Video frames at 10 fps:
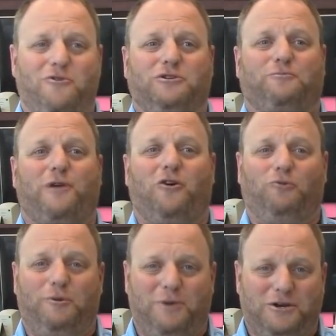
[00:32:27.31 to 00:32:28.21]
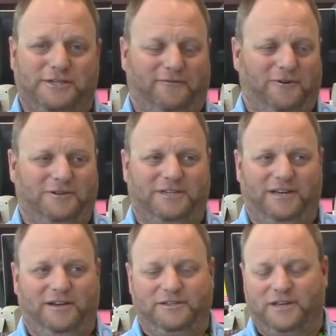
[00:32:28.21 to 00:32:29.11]
it was probably most of our
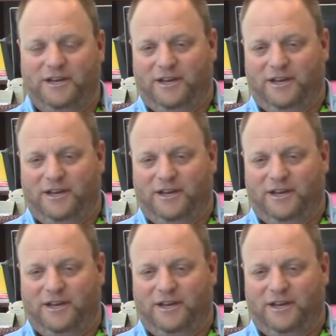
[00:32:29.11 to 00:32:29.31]
sales.